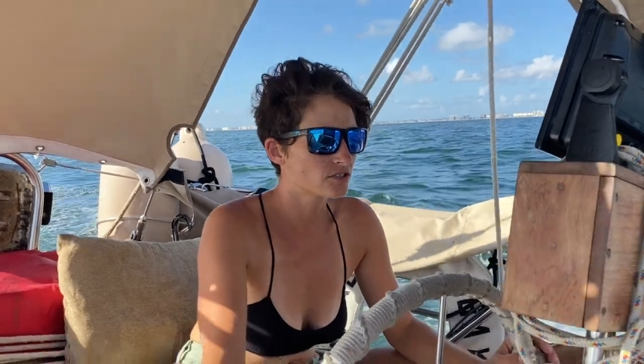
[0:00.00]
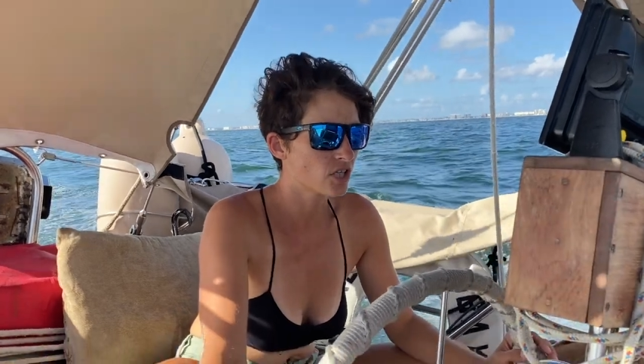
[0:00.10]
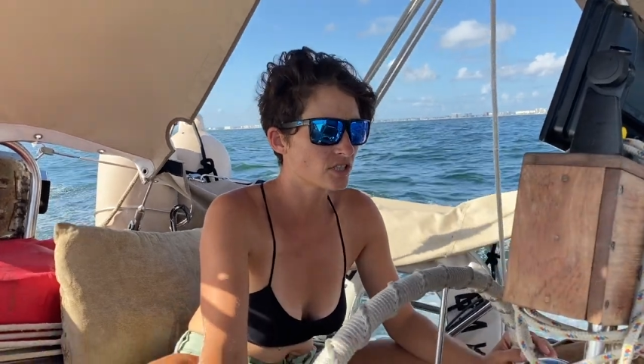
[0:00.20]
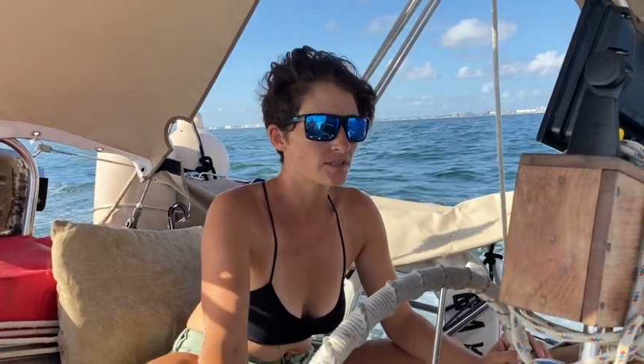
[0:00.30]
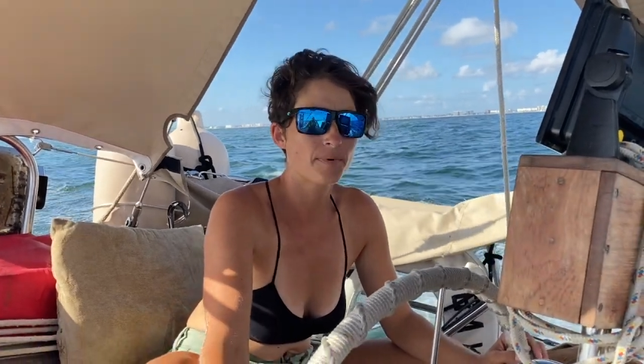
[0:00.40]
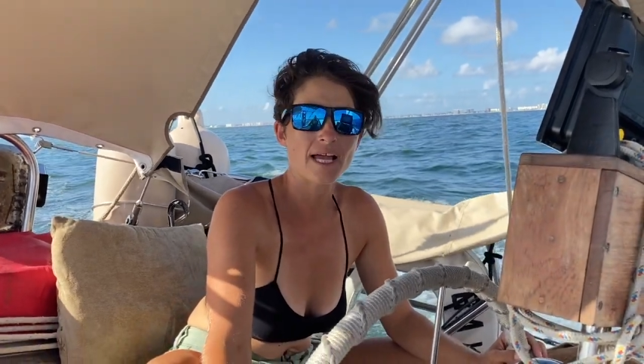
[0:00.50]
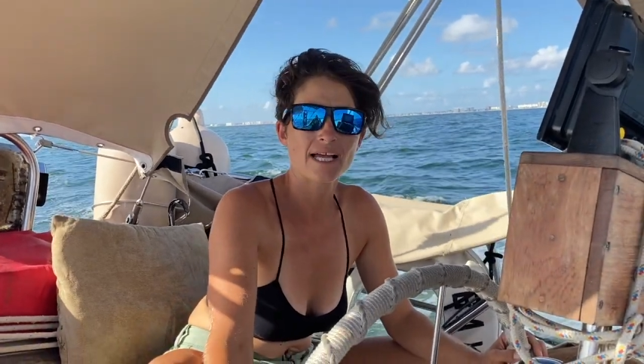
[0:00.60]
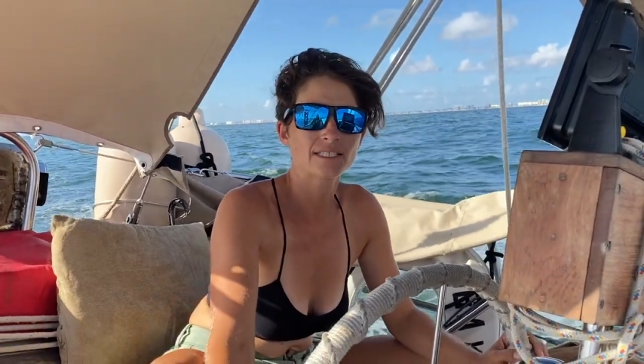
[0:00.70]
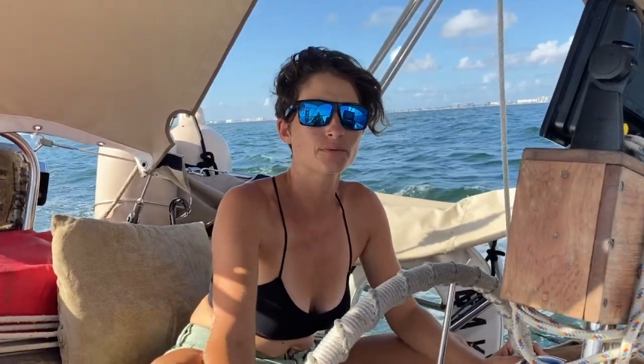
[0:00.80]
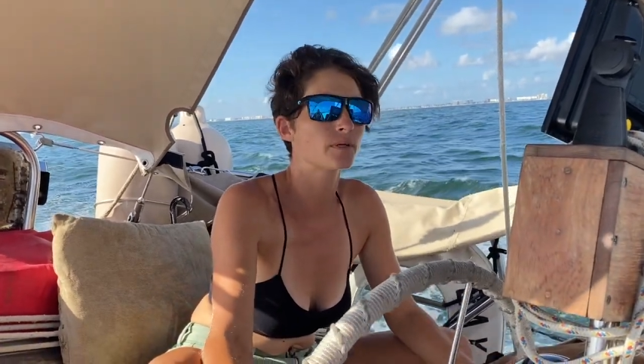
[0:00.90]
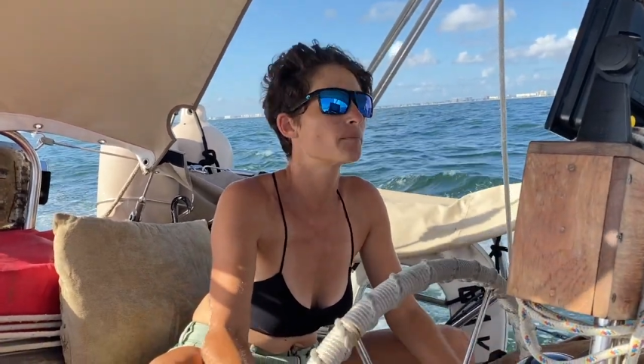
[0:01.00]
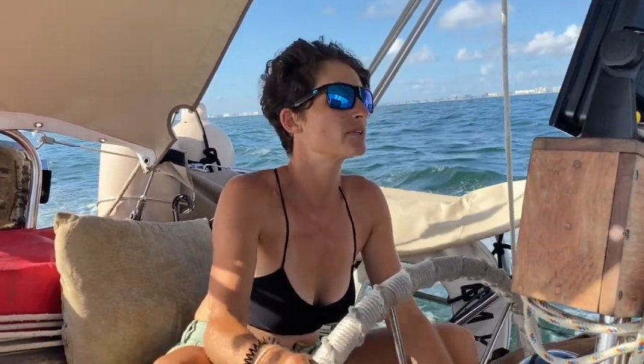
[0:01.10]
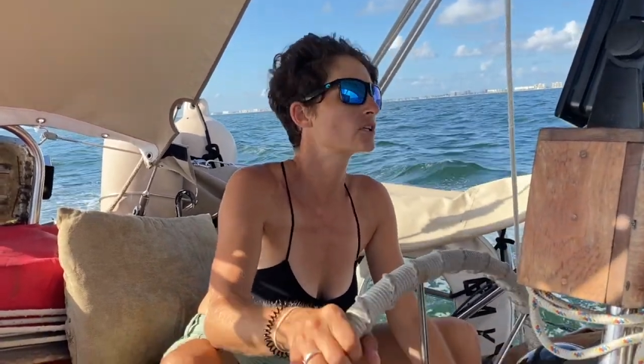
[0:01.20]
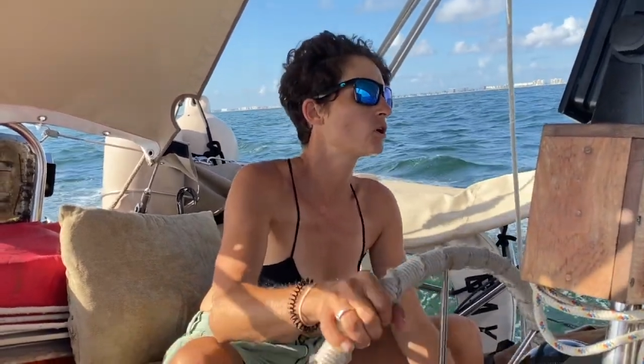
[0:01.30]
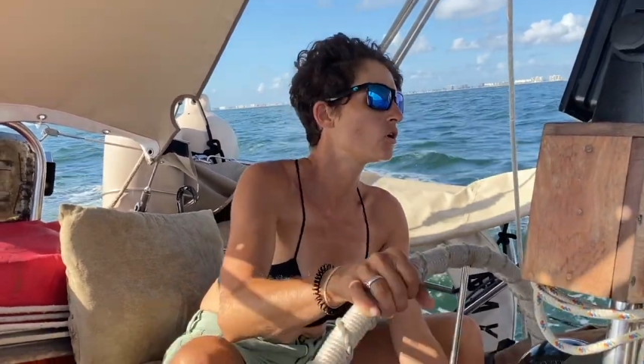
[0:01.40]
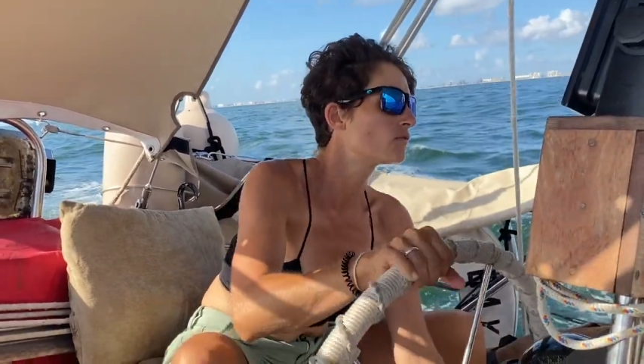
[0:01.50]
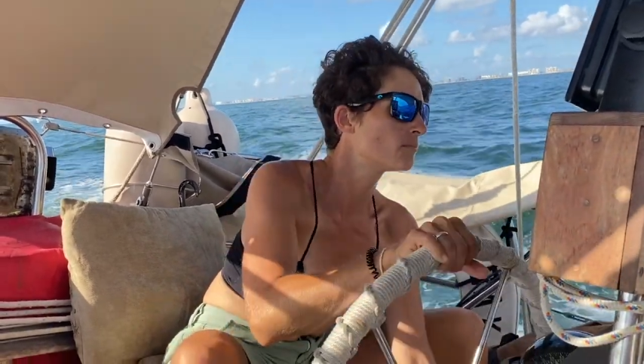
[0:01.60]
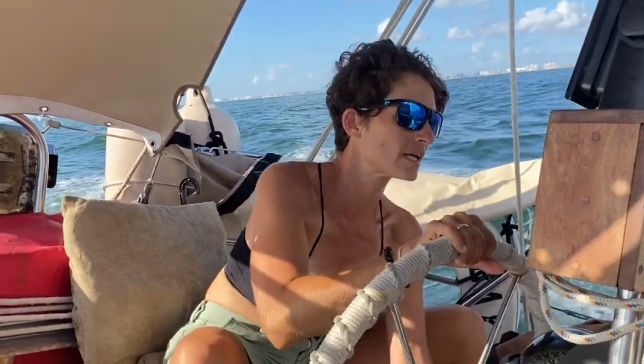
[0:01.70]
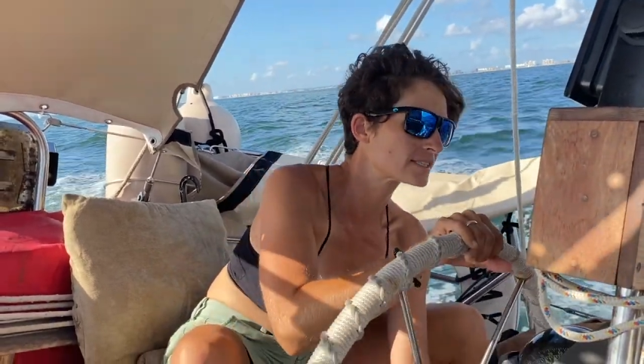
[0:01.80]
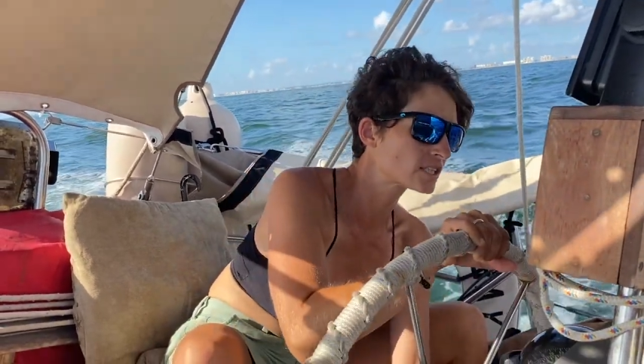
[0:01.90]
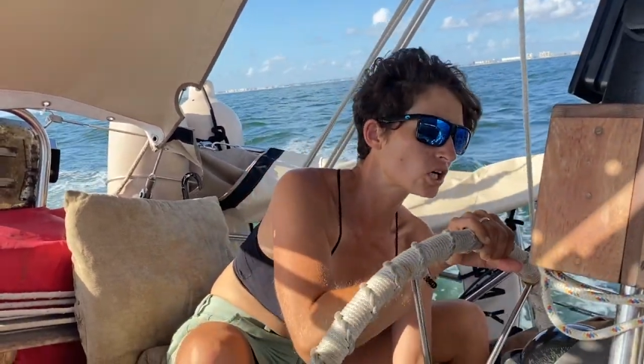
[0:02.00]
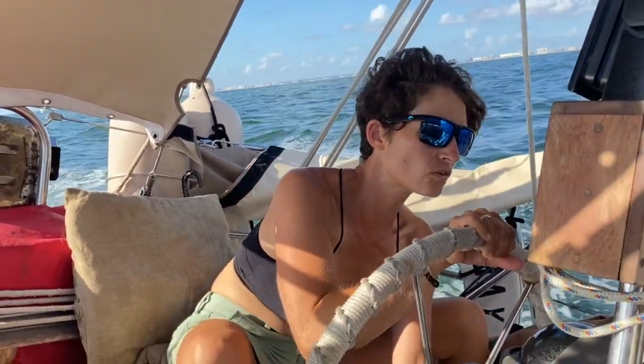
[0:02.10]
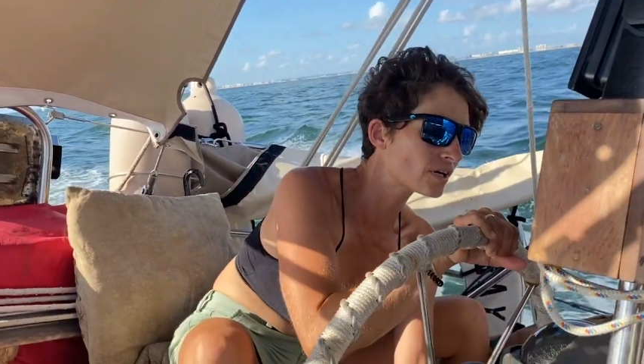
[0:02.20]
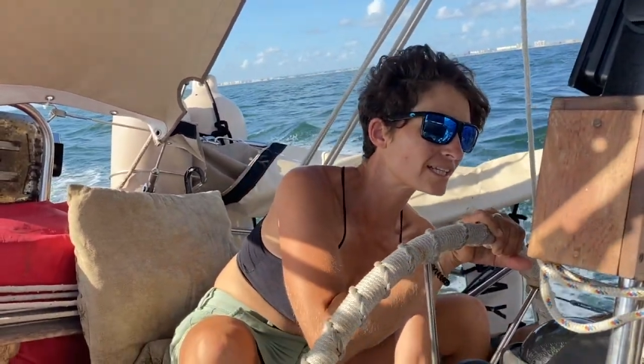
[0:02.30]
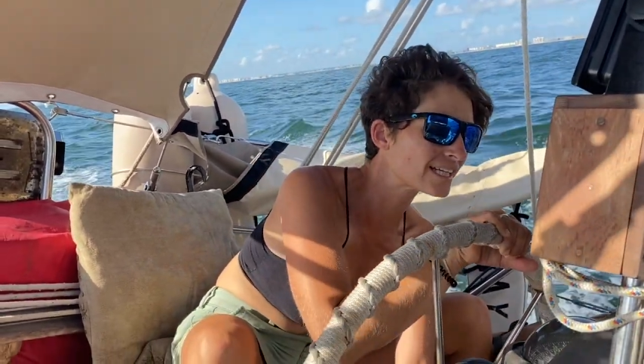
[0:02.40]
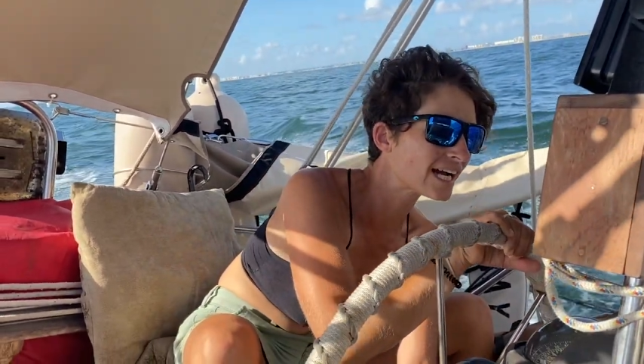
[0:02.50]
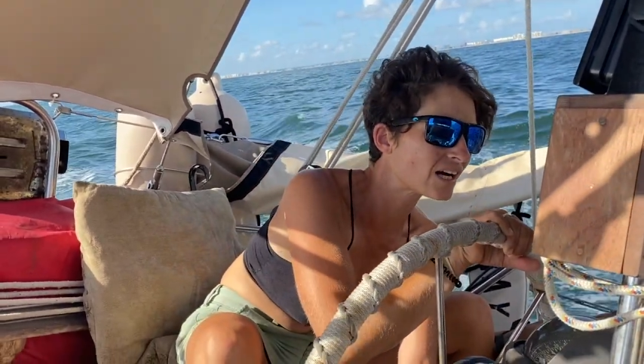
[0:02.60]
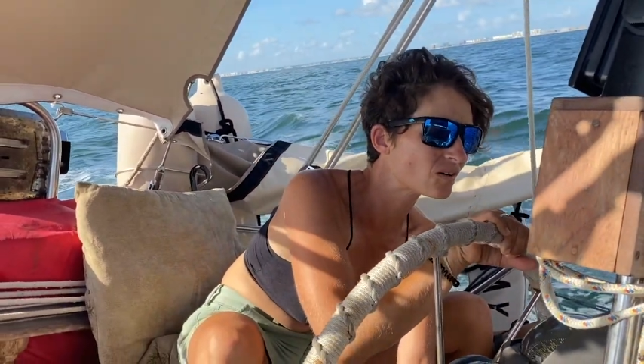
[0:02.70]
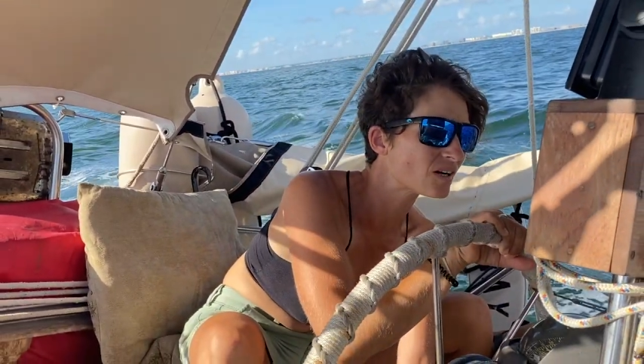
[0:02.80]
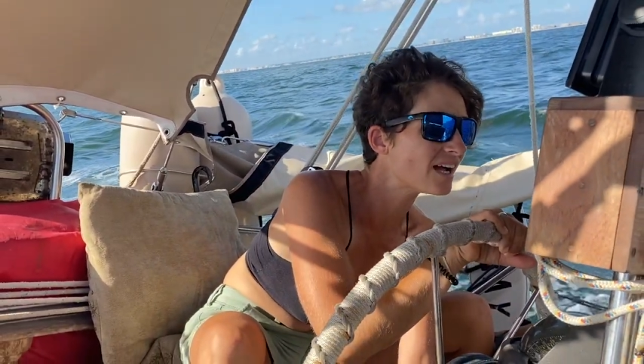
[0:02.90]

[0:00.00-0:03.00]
John's Pass. We're up in the Gulf of Mexico right now.